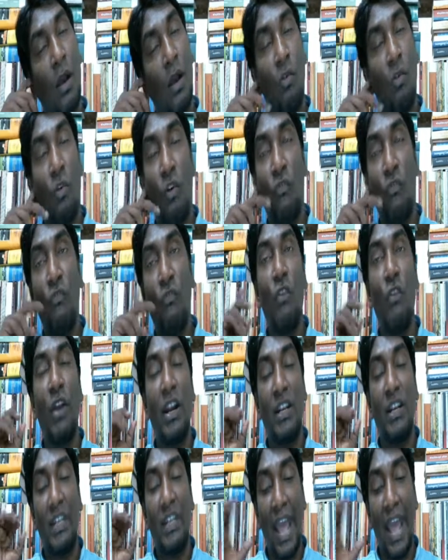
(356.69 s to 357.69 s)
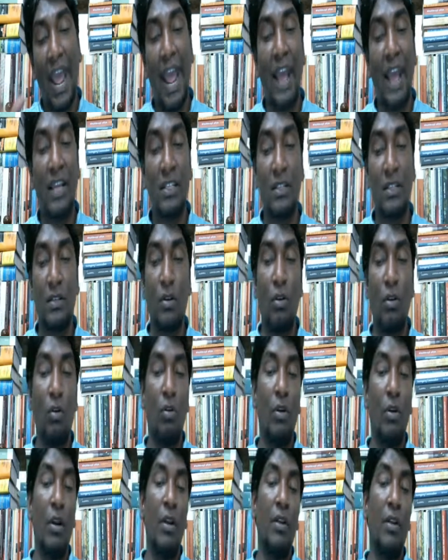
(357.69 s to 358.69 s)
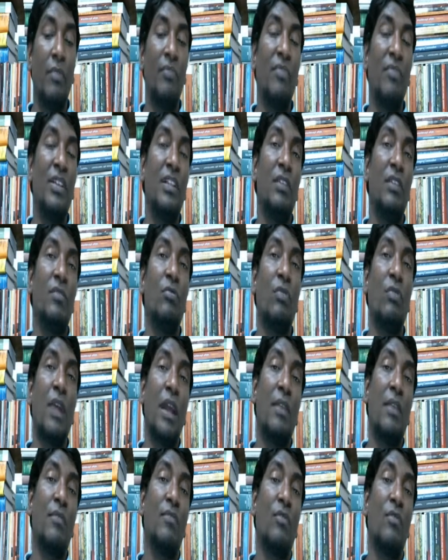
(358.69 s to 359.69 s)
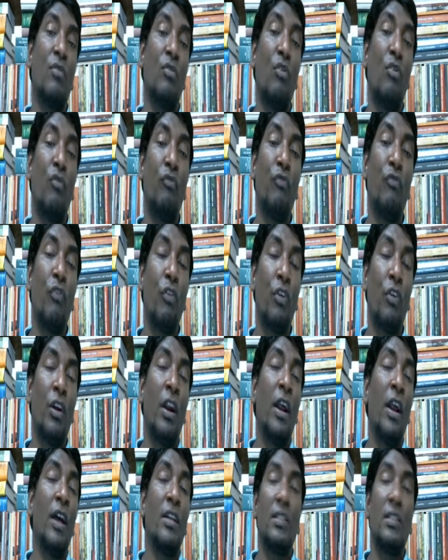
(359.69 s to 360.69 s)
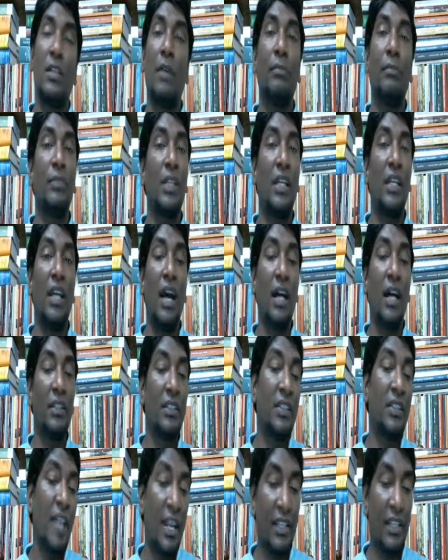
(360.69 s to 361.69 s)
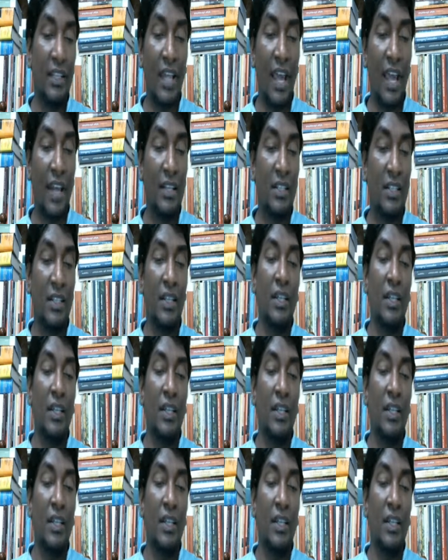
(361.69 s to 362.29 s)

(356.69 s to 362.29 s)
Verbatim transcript: go for a tax or whether you can go for something other than that